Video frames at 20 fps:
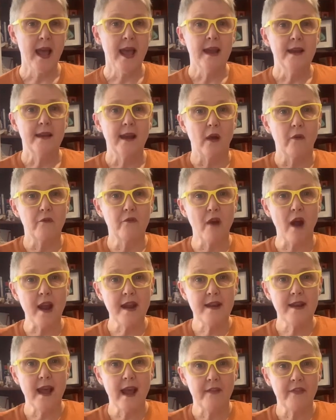Now, right
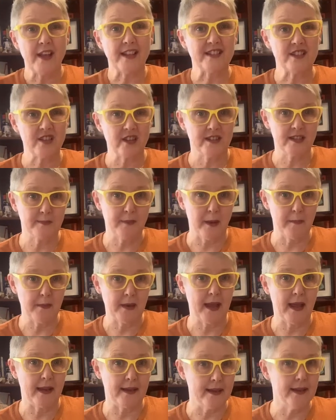now, that's just my
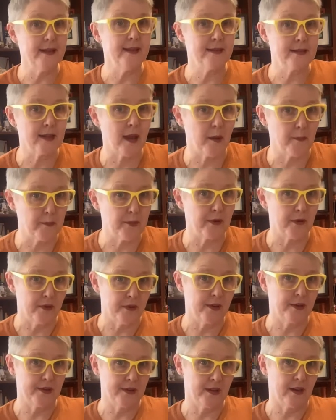plan. It's a
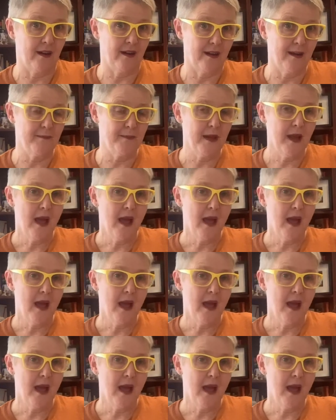prototype.